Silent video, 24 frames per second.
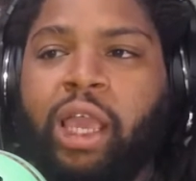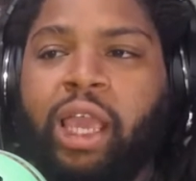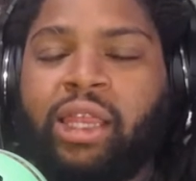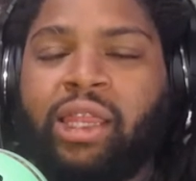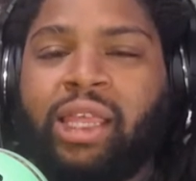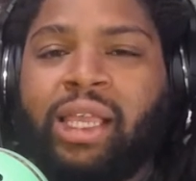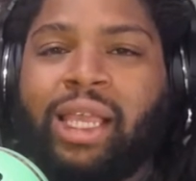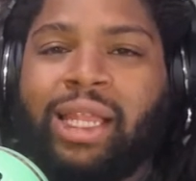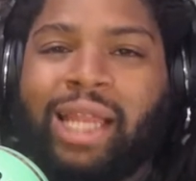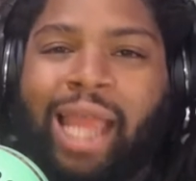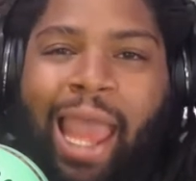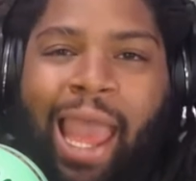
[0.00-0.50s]
I
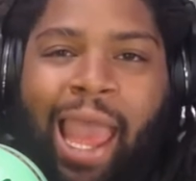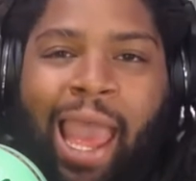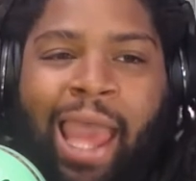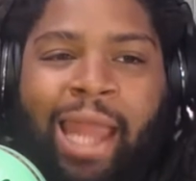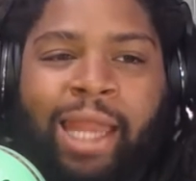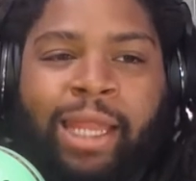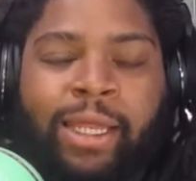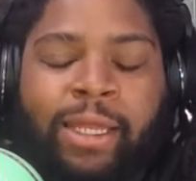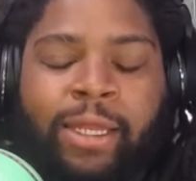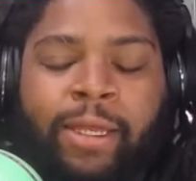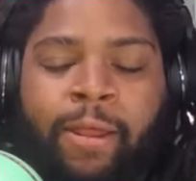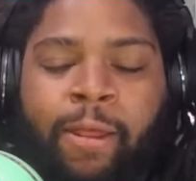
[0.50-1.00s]
think it
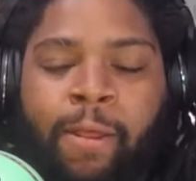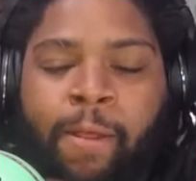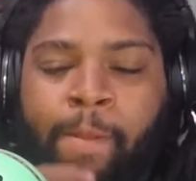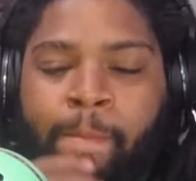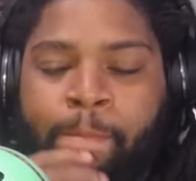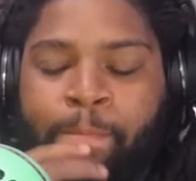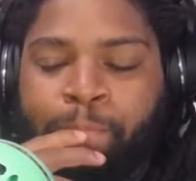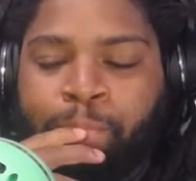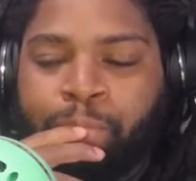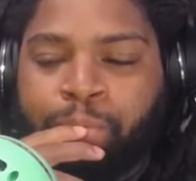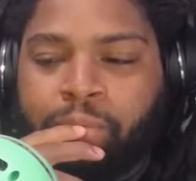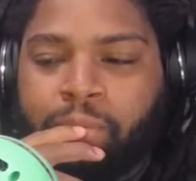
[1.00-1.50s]
added
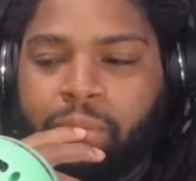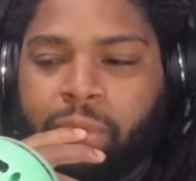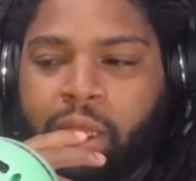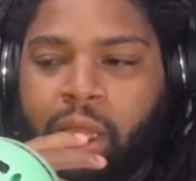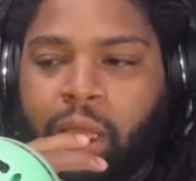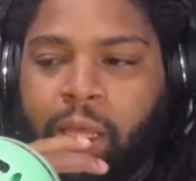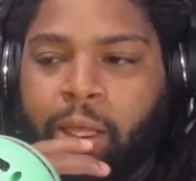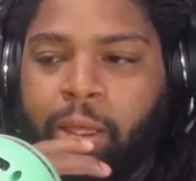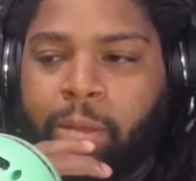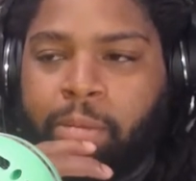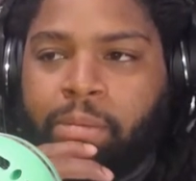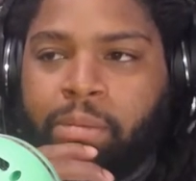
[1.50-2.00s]

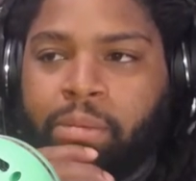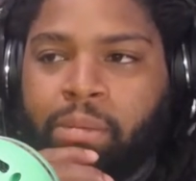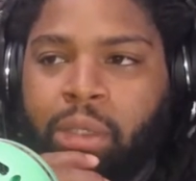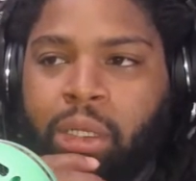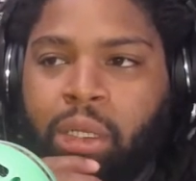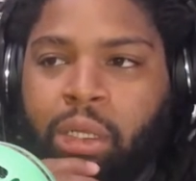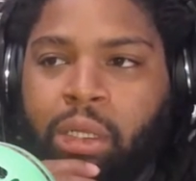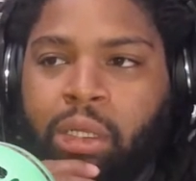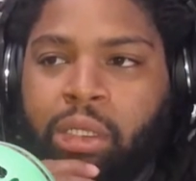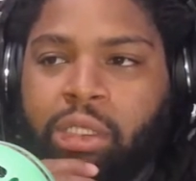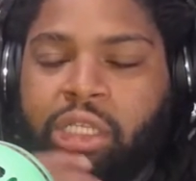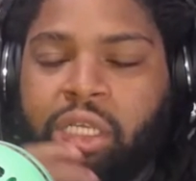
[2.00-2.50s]

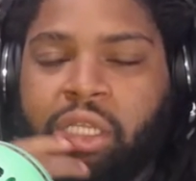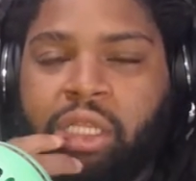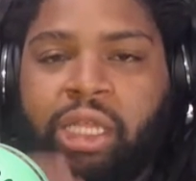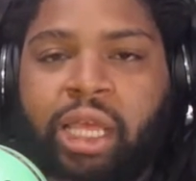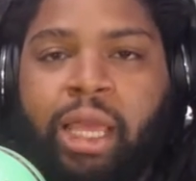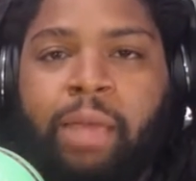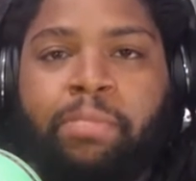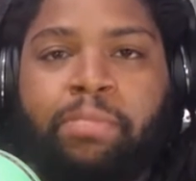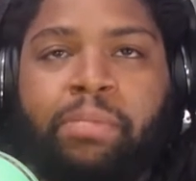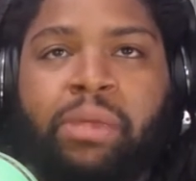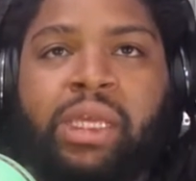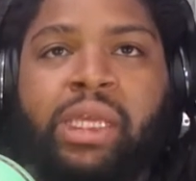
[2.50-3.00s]
to
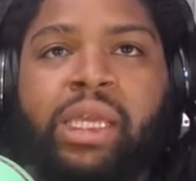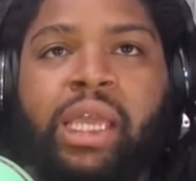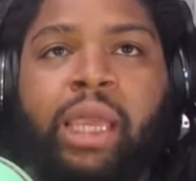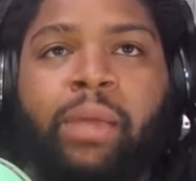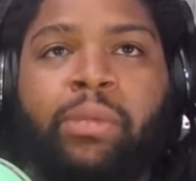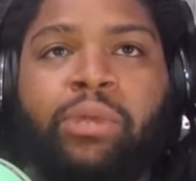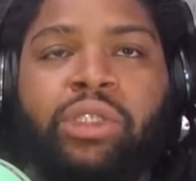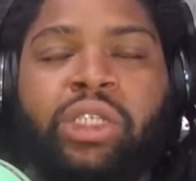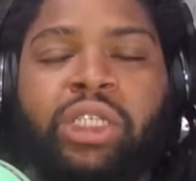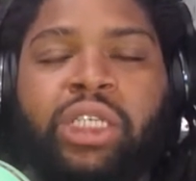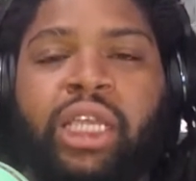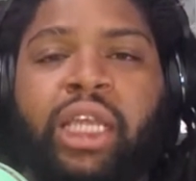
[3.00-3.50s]
them being
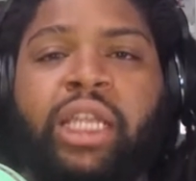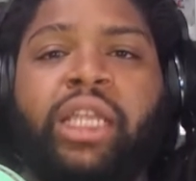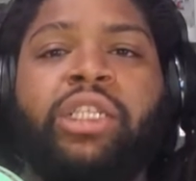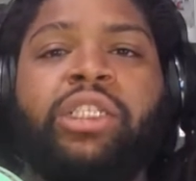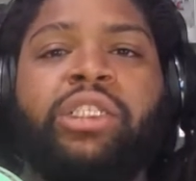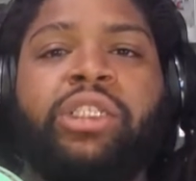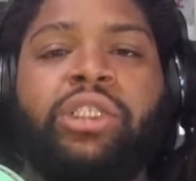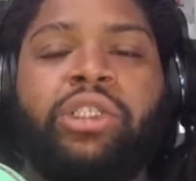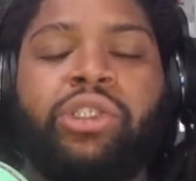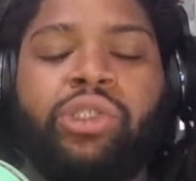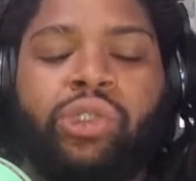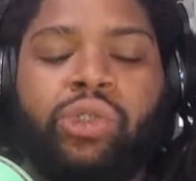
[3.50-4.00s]
able to get
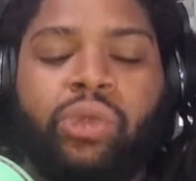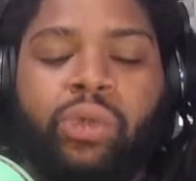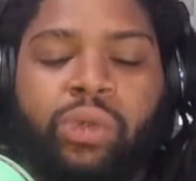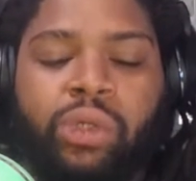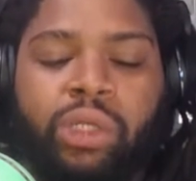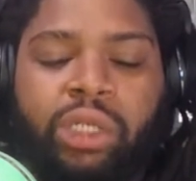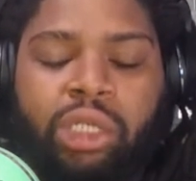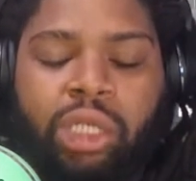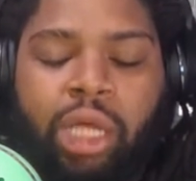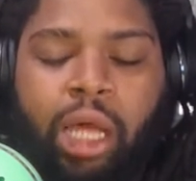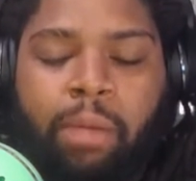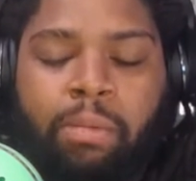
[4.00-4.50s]
into the
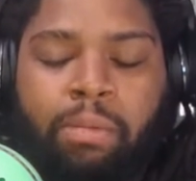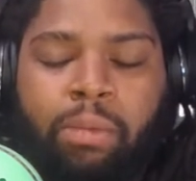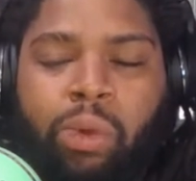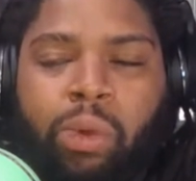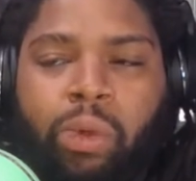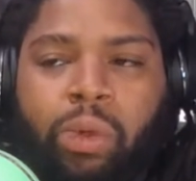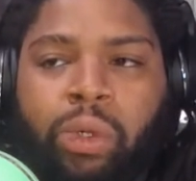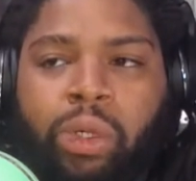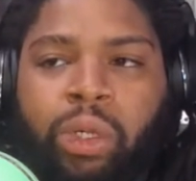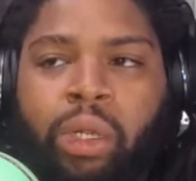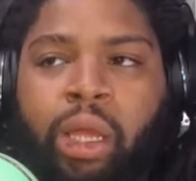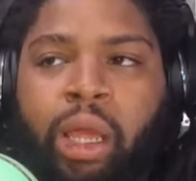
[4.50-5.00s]
story a lot
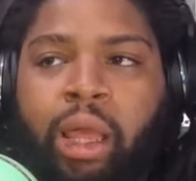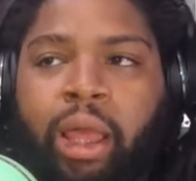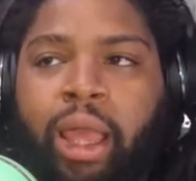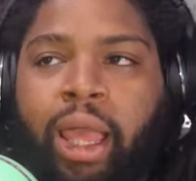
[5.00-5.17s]
more,